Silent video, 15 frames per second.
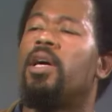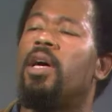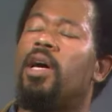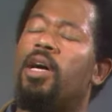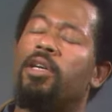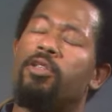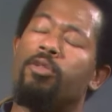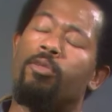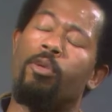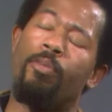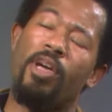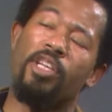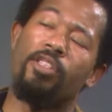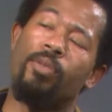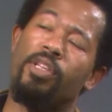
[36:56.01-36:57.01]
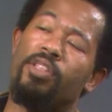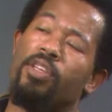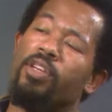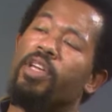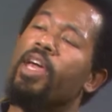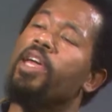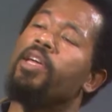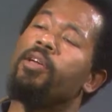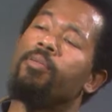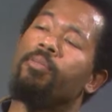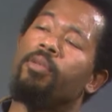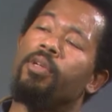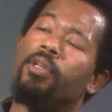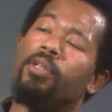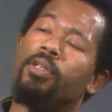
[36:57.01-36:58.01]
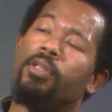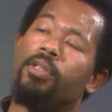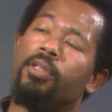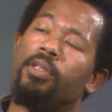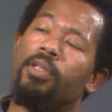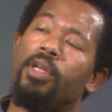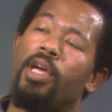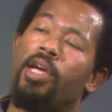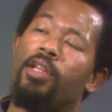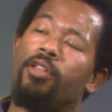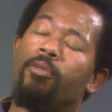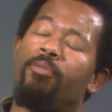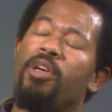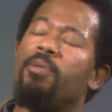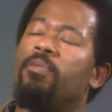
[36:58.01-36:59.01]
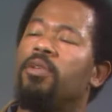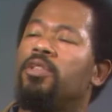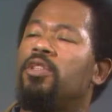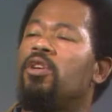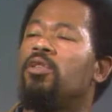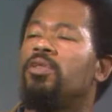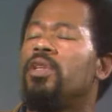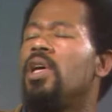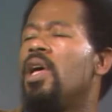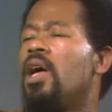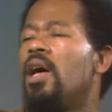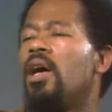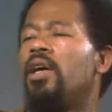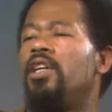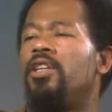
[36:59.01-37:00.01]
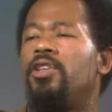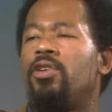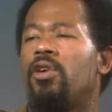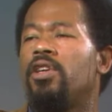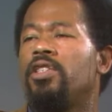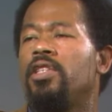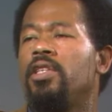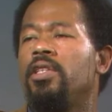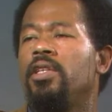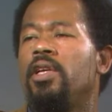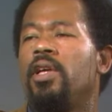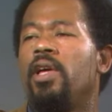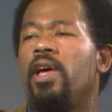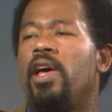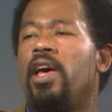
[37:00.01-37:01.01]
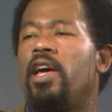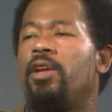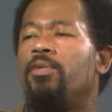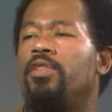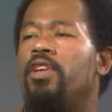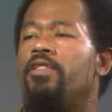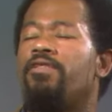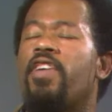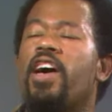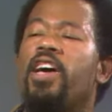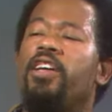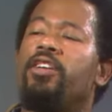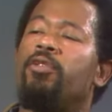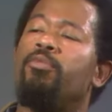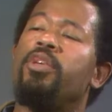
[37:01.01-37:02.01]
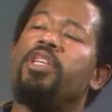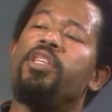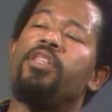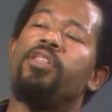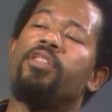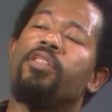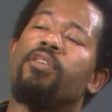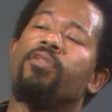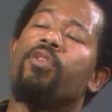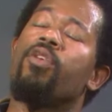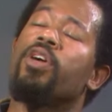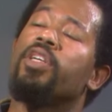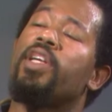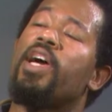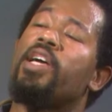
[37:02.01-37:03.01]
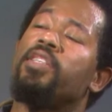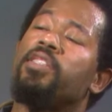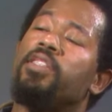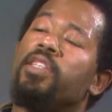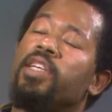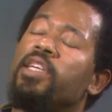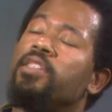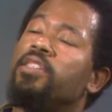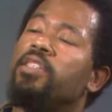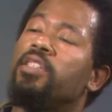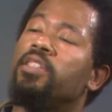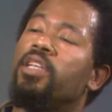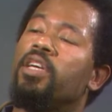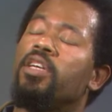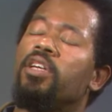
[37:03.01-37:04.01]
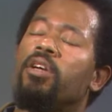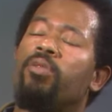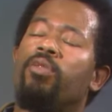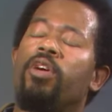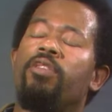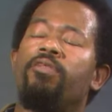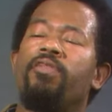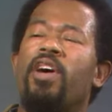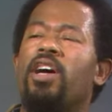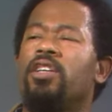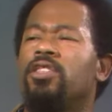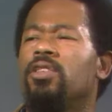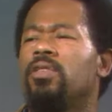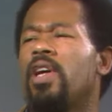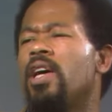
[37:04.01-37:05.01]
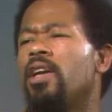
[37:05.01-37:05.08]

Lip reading: to perpetuate their game. And the people don't endorse it. And when they find a means of organizing against it, they're going to run Firestone